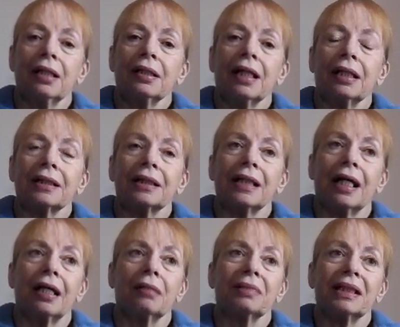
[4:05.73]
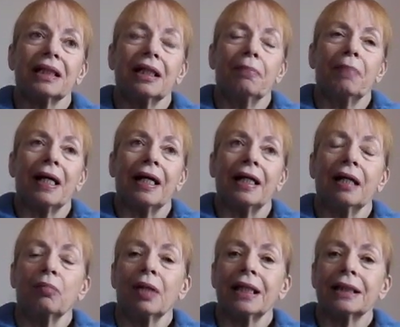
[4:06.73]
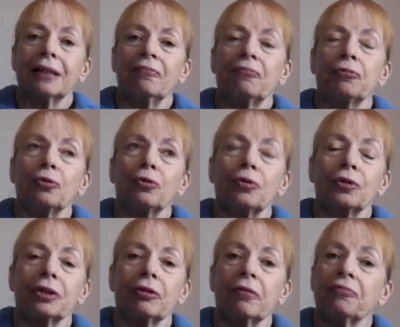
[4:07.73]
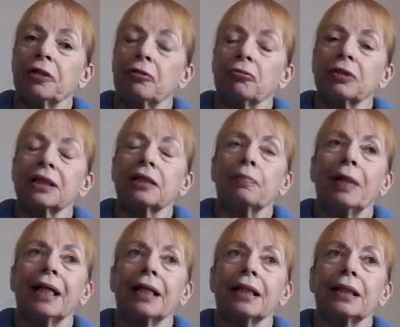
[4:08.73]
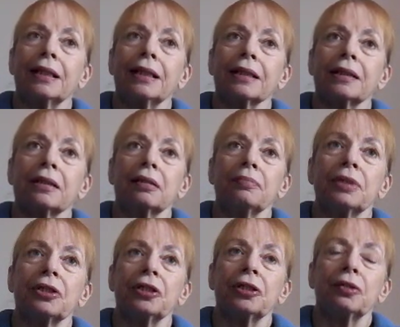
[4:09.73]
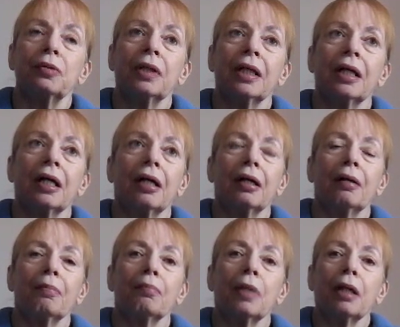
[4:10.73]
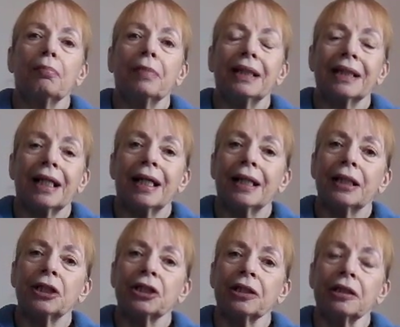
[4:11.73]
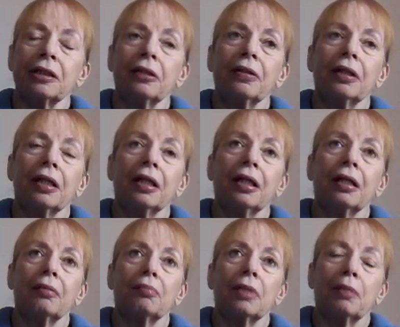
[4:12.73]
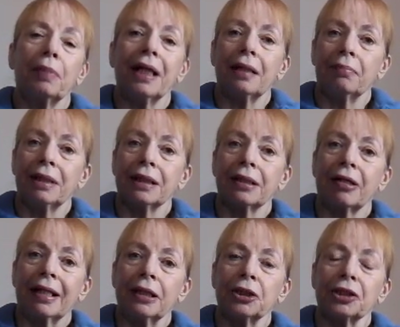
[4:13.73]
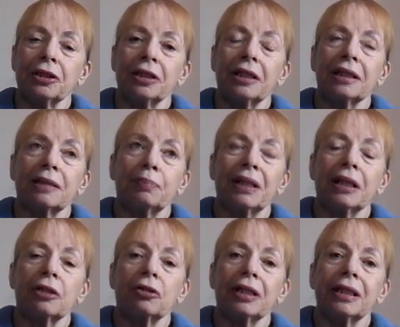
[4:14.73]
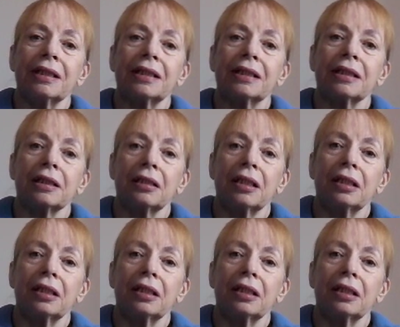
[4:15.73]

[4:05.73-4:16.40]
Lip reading: that's that. I'm still in pain. I'm waiting for the referral to the pain clinic to come through. My medication, my pain medication has been increased